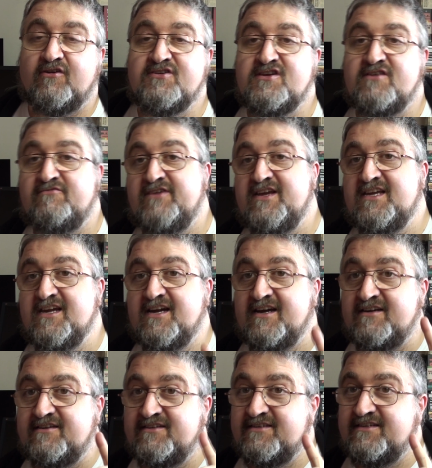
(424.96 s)
on
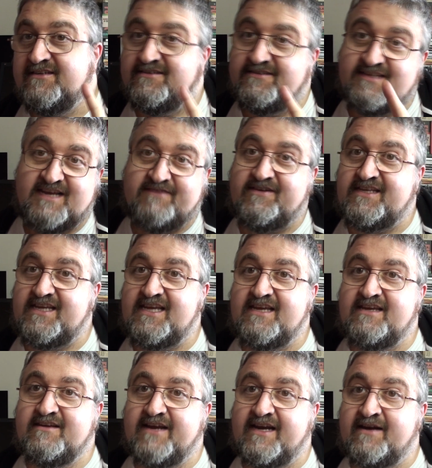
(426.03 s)
Eureka
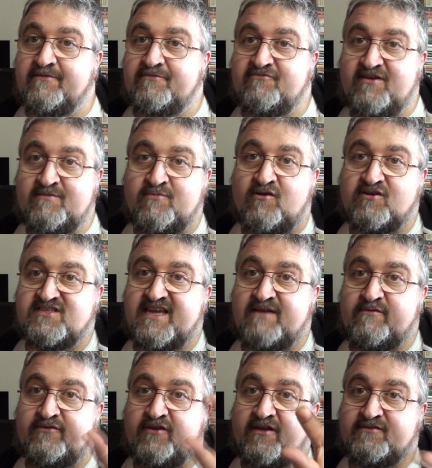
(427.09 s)
DVD, and I have three box set
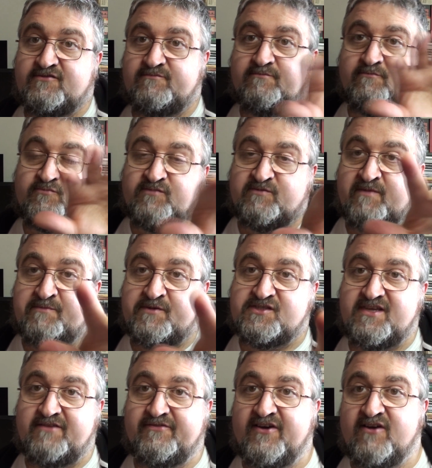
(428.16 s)
with other
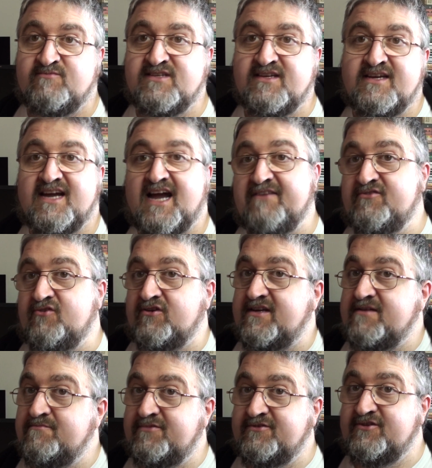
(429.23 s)
Mabuse films. I've got it
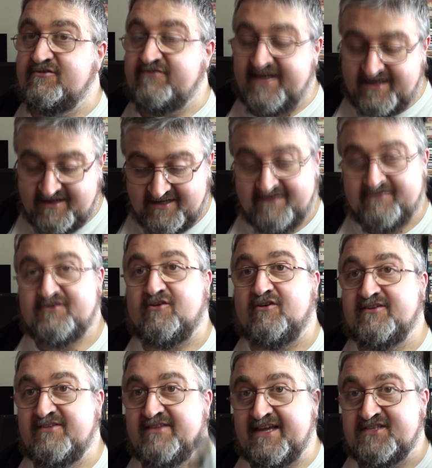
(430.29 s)
in Blu-ray, I've
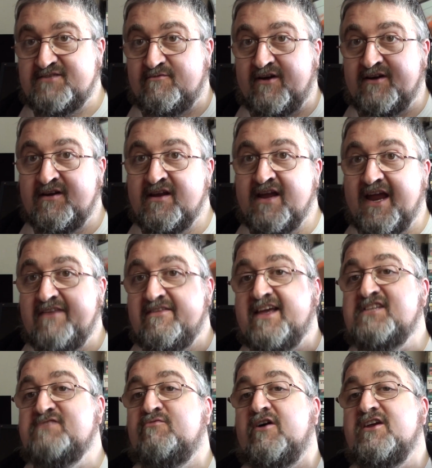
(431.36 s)
gotten this one. And
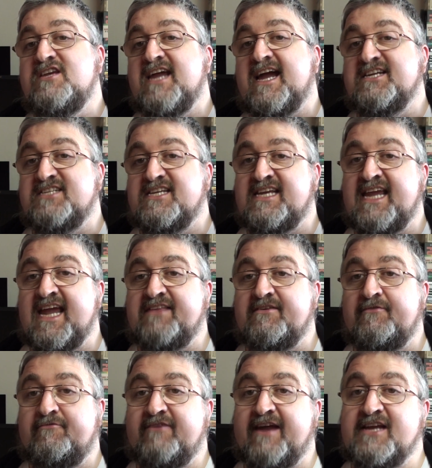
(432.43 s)
this one you actually get the
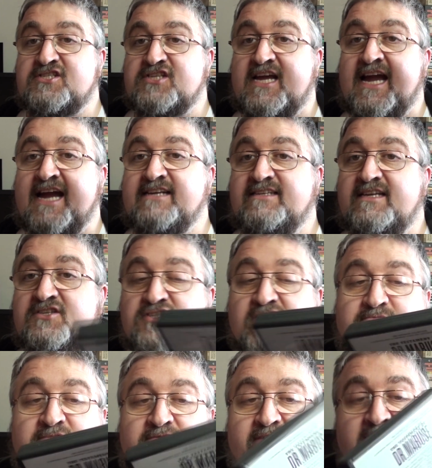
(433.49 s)
French and the
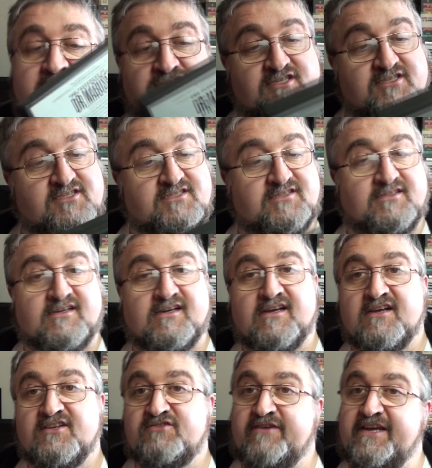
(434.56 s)
German versions.
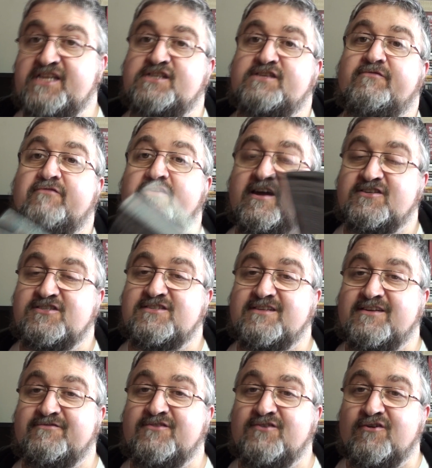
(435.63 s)
So each version
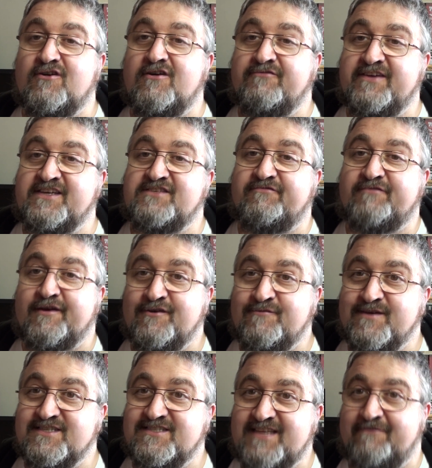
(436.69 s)
I've got of this film
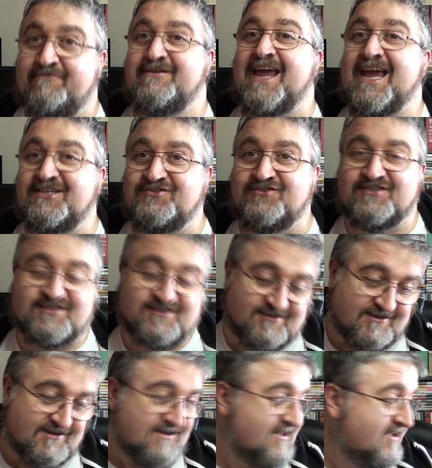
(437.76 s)
has different extras,
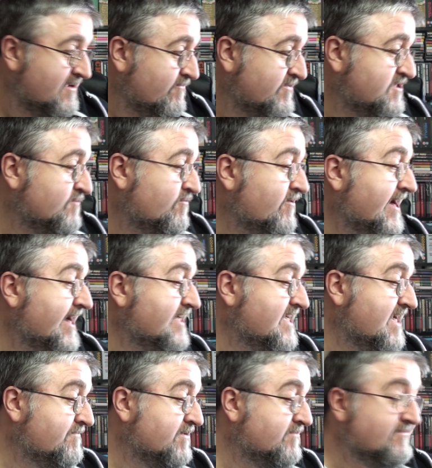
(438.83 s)
which is why I
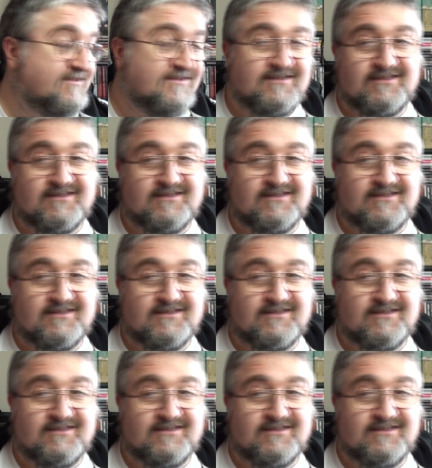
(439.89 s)
keep them.